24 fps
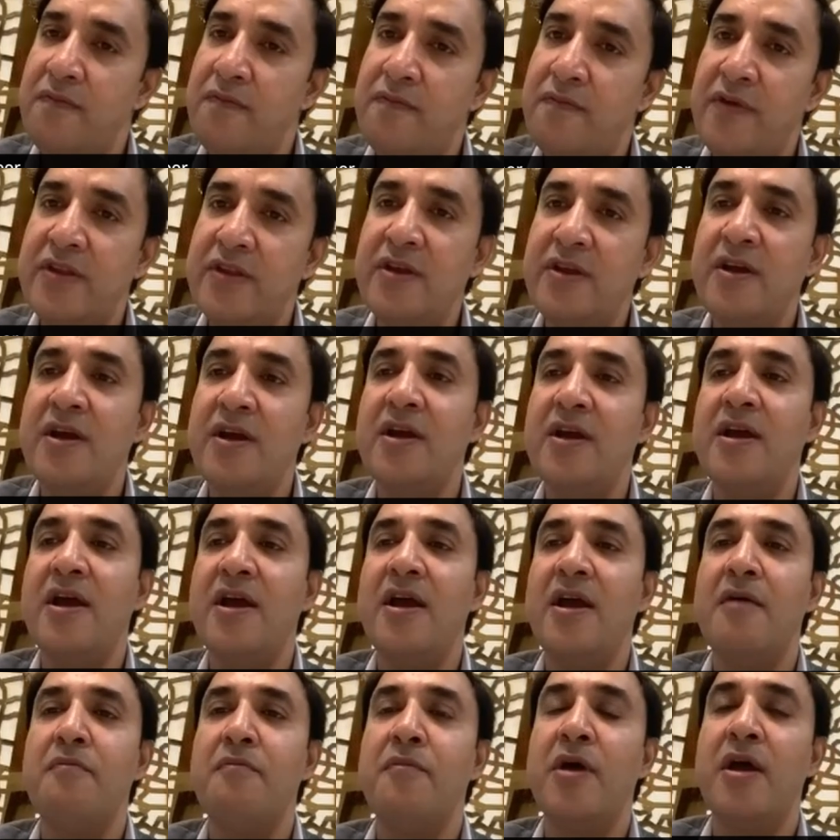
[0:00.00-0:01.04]
whether
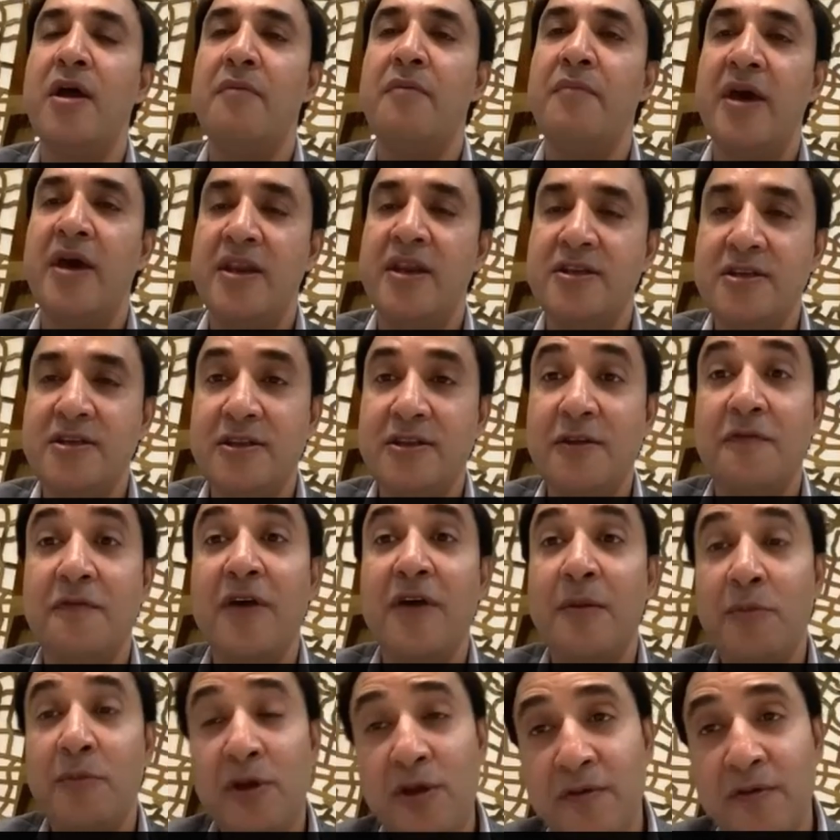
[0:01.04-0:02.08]
managing the
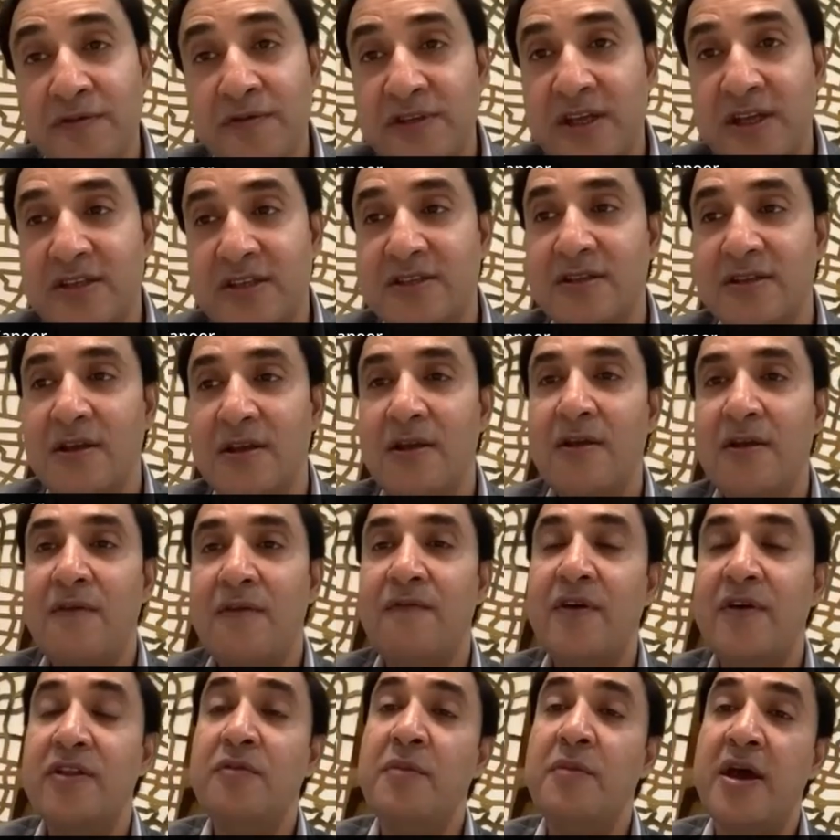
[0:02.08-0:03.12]
family of chess,
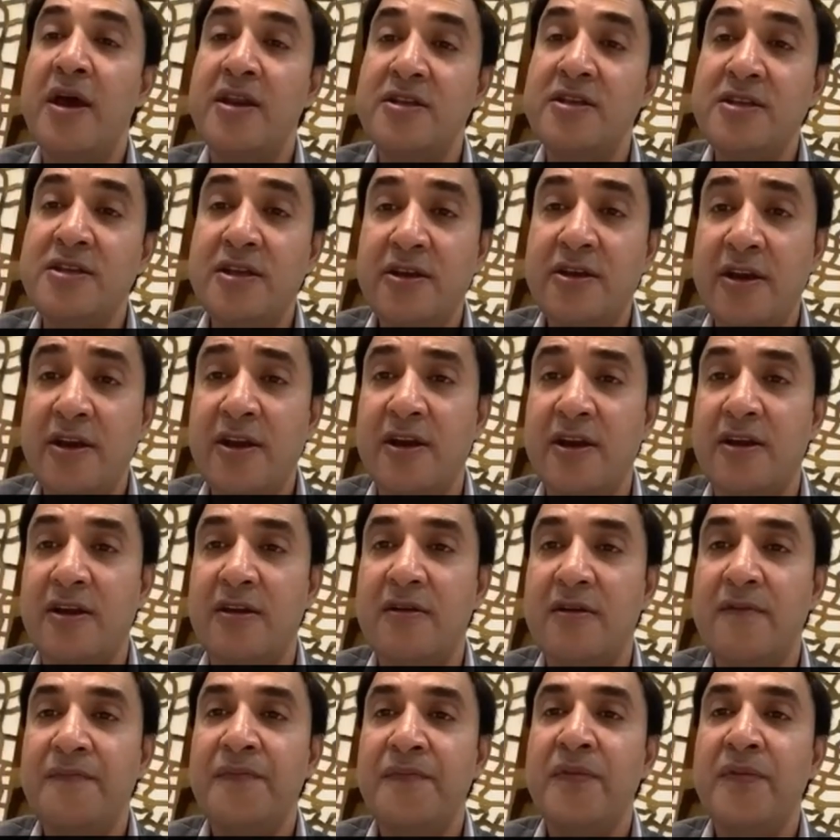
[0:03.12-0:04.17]
whether managing cricket.
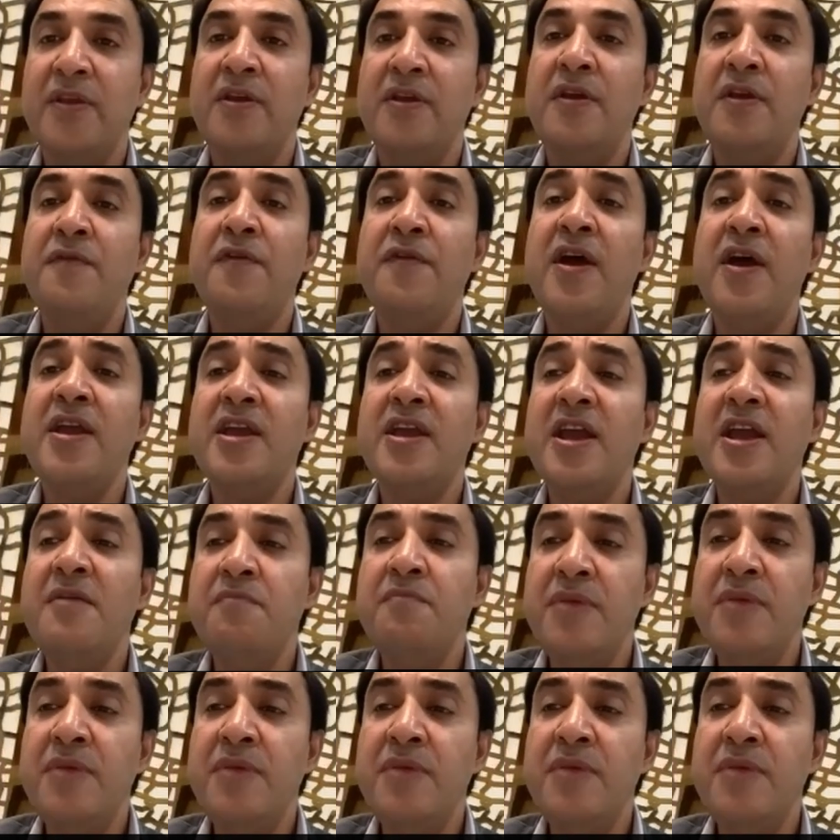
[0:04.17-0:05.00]
If I can